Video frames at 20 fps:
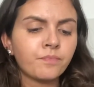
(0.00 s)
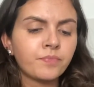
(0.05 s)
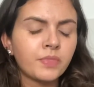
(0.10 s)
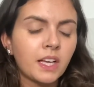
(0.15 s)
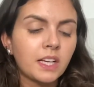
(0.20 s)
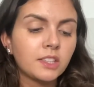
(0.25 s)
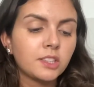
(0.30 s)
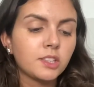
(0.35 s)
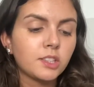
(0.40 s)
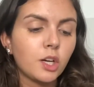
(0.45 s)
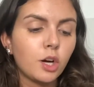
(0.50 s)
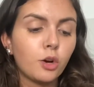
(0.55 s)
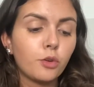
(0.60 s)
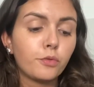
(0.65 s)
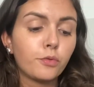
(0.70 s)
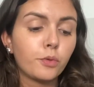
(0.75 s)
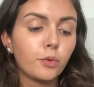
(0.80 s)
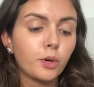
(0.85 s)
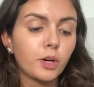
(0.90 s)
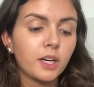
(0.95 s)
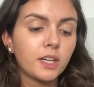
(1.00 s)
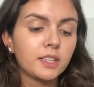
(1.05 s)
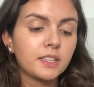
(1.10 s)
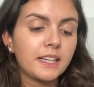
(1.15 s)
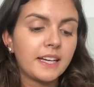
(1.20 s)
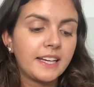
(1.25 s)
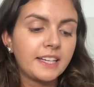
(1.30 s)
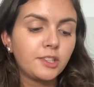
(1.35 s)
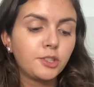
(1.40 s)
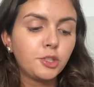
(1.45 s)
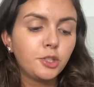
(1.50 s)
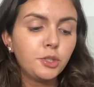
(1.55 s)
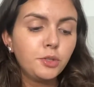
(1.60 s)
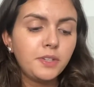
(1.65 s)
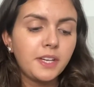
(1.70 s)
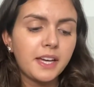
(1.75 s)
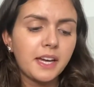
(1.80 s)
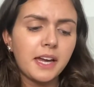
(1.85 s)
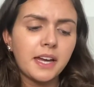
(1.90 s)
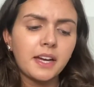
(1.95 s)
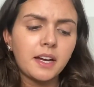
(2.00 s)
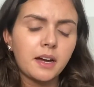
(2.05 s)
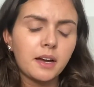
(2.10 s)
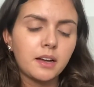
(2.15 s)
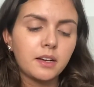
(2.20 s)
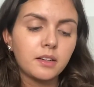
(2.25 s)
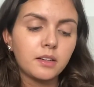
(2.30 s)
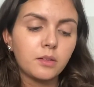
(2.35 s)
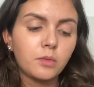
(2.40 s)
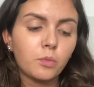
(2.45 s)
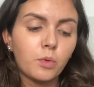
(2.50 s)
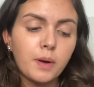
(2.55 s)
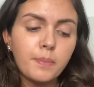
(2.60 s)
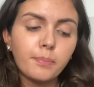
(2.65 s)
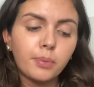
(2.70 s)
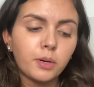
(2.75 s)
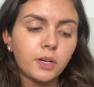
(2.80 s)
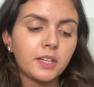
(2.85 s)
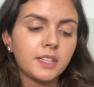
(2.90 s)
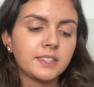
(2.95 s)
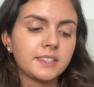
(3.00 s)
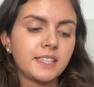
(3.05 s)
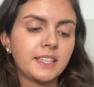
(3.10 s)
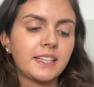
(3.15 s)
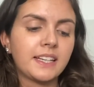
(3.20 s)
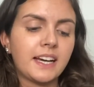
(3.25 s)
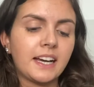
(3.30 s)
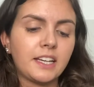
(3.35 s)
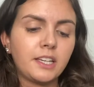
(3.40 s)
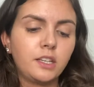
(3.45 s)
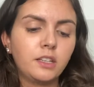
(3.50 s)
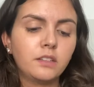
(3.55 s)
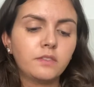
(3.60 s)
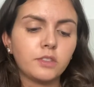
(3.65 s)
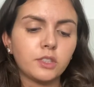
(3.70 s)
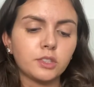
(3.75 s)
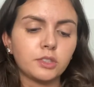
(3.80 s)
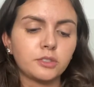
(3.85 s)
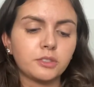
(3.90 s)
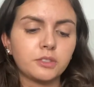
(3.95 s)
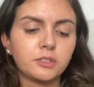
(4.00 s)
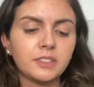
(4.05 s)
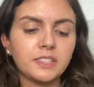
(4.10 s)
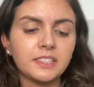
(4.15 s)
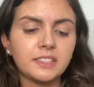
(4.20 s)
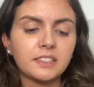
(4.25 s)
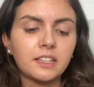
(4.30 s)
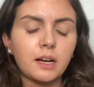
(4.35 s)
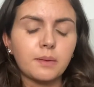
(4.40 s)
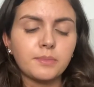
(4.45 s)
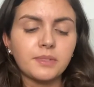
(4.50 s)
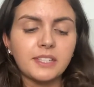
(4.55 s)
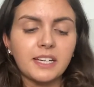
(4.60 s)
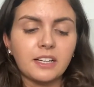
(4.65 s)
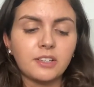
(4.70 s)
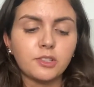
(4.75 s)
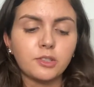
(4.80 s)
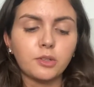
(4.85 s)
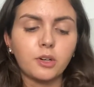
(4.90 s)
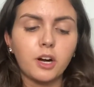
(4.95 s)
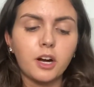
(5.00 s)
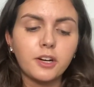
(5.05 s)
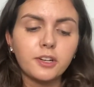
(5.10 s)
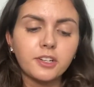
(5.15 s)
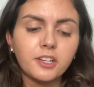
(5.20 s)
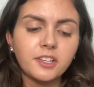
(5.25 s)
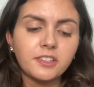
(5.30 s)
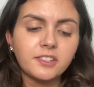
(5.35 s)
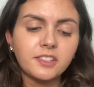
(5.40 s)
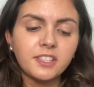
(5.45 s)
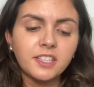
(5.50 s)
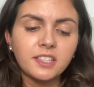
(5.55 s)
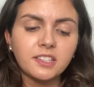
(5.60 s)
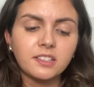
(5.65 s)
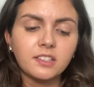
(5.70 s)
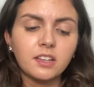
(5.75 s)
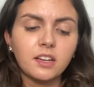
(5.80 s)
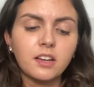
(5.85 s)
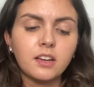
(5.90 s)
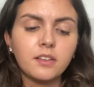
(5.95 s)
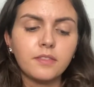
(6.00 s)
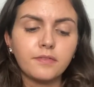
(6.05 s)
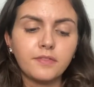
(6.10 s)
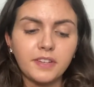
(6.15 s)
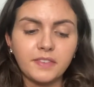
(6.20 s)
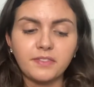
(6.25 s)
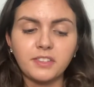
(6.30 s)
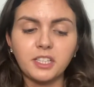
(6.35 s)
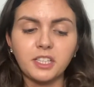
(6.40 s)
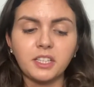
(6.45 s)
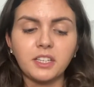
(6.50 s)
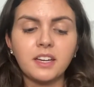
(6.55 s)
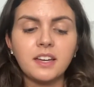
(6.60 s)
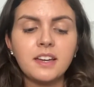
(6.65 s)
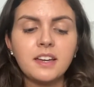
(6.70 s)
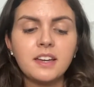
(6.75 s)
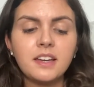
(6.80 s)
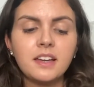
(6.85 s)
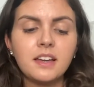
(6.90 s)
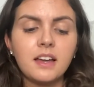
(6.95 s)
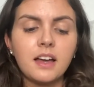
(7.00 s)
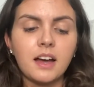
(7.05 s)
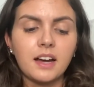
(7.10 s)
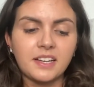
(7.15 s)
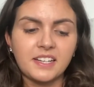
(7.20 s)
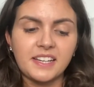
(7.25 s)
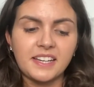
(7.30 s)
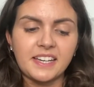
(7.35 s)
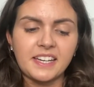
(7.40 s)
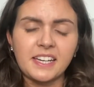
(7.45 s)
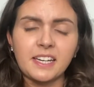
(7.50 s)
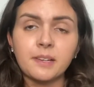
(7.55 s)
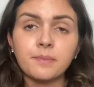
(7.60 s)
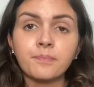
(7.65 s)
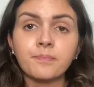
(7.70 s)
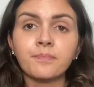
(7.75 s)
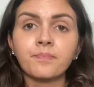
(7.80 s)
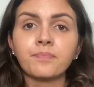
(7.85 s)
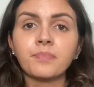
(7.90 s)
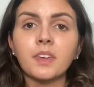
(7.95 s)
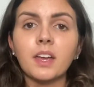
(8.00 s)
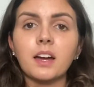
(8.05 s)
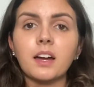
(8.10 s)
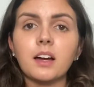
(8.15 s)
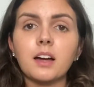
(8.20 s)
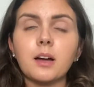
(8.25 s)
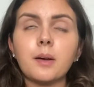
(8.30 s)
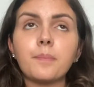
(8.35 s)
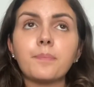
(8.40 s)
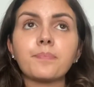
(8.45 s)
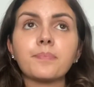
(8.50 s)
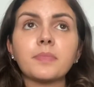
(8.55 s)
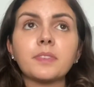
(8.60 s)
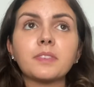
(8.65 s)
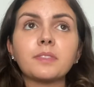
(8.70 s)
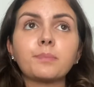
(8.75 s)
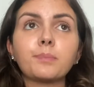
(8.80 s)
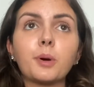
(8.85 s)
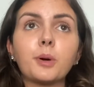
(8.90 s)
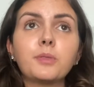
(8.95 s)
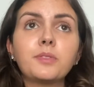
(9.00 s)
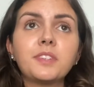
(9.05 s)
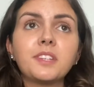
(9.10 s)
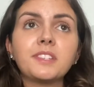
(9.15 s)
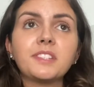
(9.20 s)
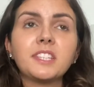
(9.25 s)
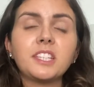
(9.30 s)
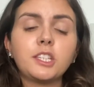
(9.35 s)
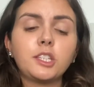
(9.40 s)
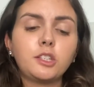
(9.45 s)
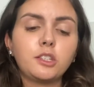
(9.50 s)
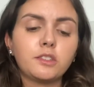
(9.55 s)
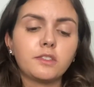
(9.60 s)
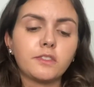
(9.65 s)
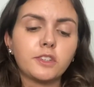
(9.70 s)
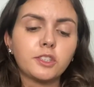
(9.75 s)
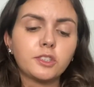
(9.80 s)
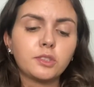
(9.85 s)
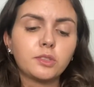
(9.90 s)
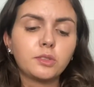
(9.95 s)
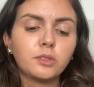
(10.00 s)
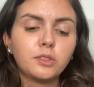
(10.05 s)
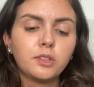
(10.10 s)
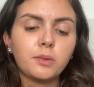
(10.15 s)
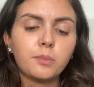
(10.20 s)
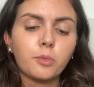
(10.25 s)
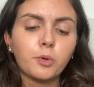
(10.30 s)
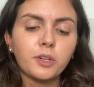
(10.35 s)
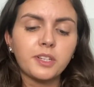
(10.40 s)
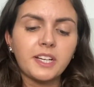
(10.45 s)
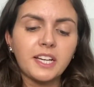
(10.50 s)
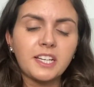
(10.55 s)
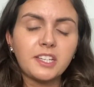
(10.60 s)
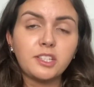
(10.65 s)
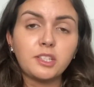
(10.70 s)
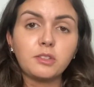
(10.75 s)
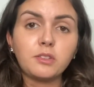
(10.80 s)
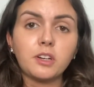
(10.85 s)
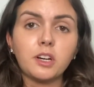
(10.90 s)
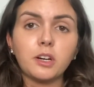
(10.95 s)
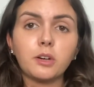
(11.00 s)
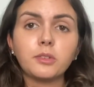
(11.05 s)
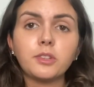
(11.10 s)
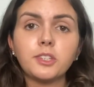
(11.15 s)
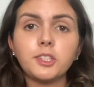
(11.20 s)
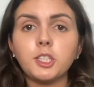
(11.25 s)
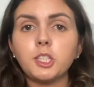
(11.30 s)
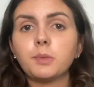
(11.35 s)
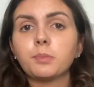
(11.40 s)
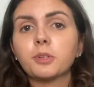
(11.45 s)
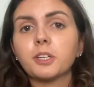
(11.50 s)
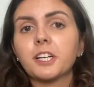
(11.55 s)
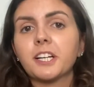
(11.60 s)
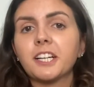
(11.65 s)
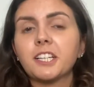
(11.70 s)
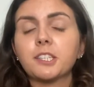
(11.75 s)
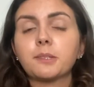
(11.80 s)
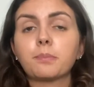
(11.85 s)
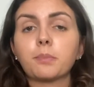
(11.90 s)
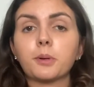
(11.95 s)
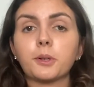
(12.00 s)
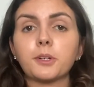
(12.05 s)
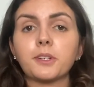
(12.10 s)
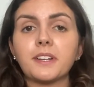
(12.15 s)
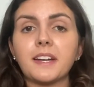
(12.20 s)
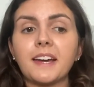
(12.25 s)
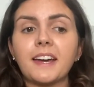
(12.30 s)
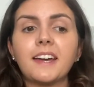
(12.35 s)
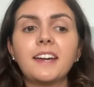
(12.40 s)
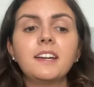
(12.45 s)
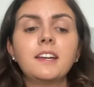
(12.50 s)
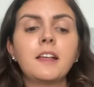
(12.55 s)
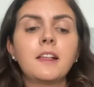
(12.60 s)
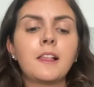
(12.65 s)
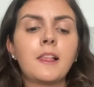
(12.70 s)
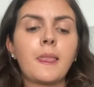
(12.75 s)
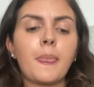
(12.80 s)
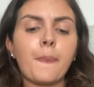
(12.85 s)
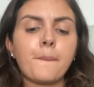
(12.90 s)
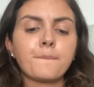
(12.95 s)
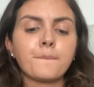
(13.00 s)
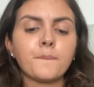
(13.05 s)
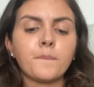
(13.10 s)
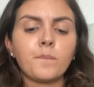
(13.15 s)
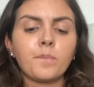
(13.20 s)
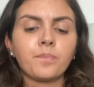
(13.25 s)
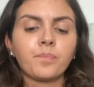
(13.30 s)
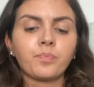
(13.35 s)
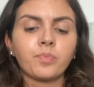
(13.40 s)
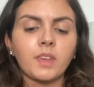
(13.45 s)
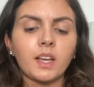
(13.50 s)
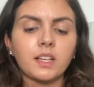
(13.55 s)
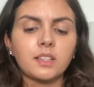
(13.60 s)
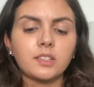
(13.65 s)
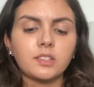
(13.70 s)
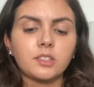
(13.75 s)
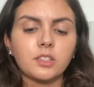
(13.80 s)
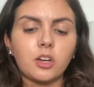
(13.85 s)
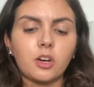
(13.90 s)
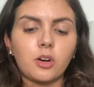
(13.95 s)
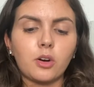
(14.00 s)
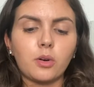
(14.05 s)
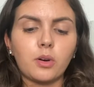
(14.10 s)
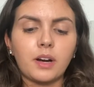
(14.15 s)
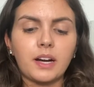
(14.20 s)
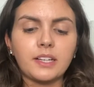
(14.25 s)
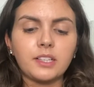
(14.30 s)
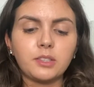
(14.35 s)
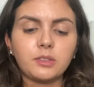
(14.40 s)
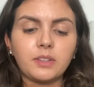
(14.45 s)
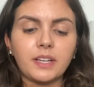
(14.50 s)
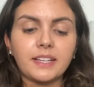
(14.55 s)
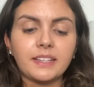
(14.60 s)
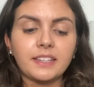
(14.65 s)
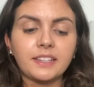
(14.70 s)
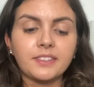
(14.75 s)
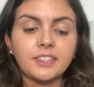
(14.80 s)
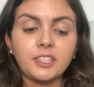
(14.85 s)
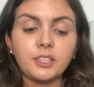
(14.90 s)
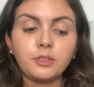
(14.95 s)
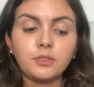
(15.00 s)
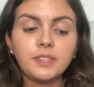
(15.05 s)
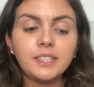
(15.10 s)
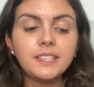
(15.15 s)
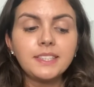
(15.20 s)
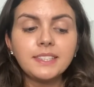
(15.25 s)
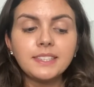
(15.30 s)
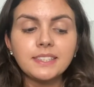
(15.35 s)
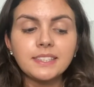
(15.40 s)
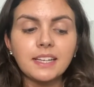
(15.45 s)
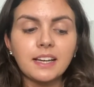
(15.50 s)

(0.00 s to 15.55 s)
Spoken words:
So for a 2-day 1-park ticket at Universal, it comes down to $106.50 a day. Both Disney and Universal, the more days you go, the cheaper it gets per day. So I do like that they do this.